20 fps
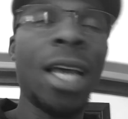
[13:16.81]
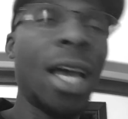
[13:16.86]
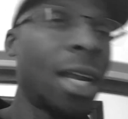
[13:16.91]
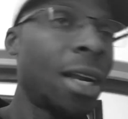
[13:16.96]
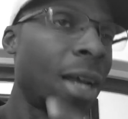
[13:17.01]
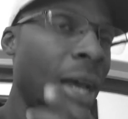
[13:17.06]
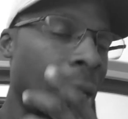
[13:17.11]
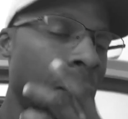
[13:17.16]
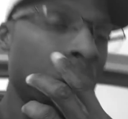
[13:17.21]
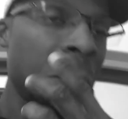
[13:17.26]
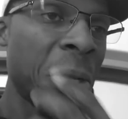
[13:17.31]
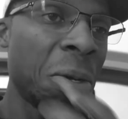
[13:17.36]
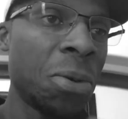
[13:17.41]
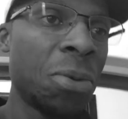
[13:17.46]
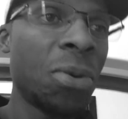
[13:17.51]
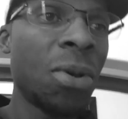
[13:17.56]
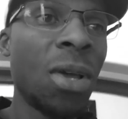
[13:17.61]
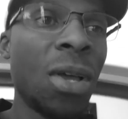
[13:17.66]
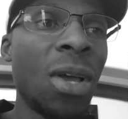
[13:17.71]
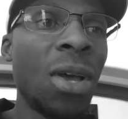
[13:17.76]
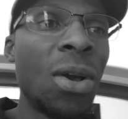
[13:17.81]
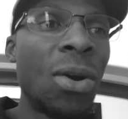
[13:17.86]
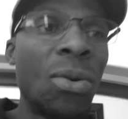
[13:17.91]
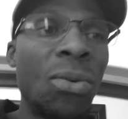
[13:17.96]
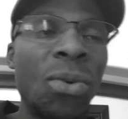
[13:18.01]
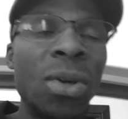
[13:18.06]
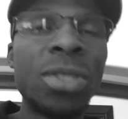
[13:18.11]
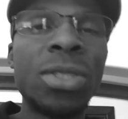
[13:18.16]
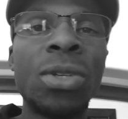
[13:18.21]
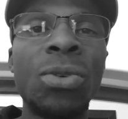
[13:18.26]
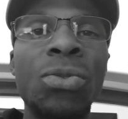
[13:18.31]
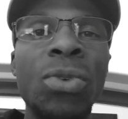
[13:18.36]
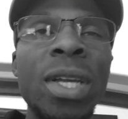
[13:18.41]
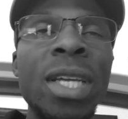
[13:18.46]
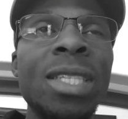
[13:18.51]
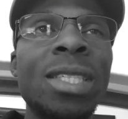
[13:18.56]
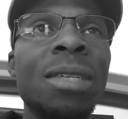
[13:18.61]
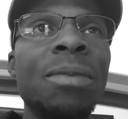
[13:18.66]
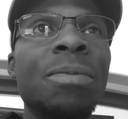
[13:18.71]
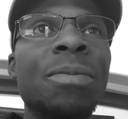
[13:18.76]
I don't know what's the
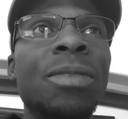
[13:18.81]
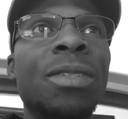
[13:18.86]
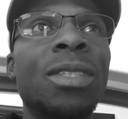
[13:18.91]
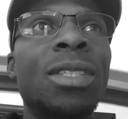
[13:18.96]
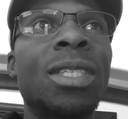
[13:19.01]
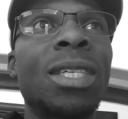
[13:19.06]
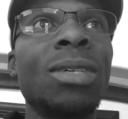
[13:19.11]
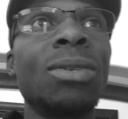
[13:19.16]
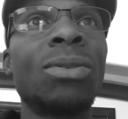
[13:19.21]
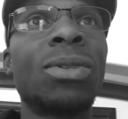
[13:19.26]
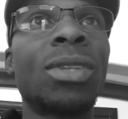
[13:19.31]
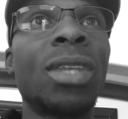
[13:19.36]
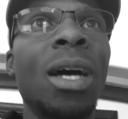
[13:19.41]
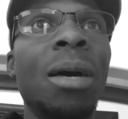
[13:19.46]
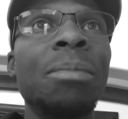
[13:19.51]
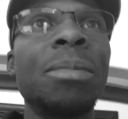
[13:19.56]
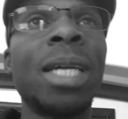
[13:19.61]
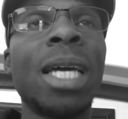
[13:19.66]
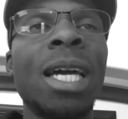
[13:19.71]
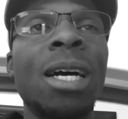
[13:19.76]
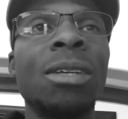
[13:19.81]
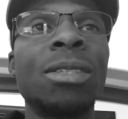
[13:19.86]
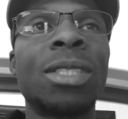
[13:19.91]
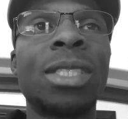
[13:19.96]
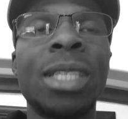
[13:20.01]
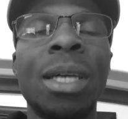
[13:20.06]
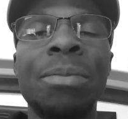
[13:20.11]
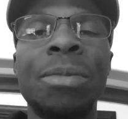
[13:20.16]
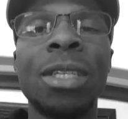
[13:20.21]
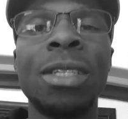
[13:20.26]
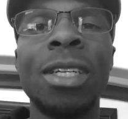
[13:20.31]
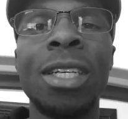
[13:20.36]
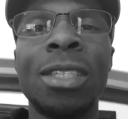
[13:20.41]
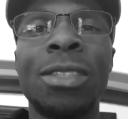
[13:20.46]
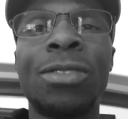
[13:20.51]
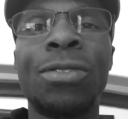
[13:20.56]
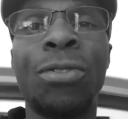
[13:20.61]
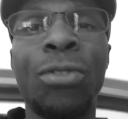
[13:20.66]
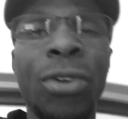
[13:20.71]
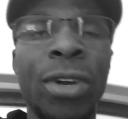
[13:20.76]
reason to thumb down something
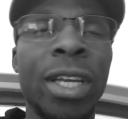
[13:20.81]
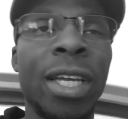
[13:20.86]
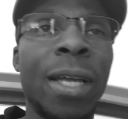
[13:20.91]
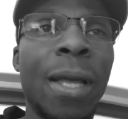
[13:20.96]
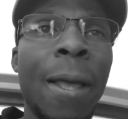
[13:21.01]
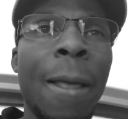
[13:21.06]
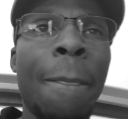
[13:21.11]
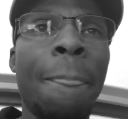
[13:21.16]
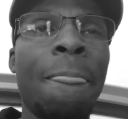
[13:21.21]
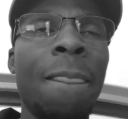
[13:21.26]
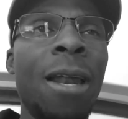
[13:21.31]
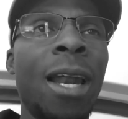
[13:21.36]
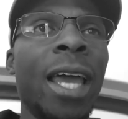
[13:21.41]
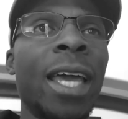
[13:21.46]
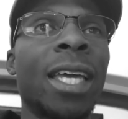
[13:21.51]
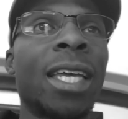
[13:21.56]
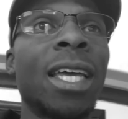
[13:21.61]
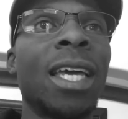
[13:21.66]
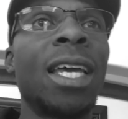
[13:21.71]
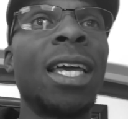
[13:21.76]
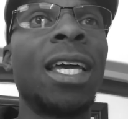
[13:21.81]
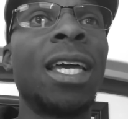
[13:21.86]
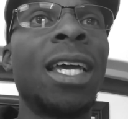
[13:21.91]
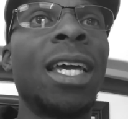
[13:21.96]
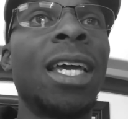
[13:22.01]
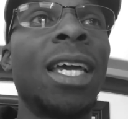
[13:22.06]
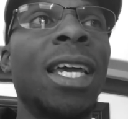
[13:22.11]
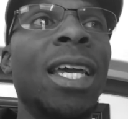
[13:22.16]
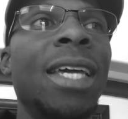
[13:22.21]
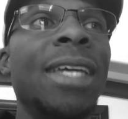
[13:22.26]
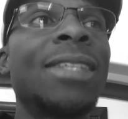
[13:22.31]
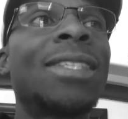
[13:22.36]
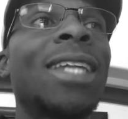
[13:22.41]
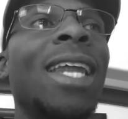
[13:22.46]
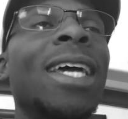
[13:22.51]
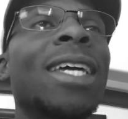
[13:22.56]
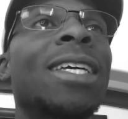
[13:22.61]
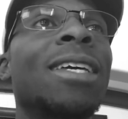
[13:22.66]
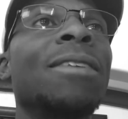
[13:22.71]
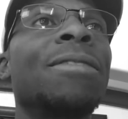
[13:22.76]
that's free. It's
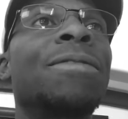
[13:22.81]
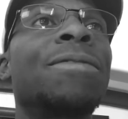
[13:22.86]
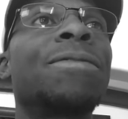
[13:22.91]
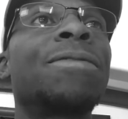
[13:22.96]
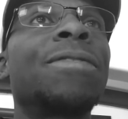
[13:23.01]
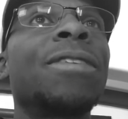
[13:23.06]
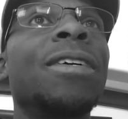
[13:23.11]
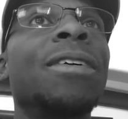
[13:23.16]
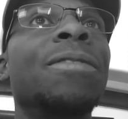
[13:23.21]
like if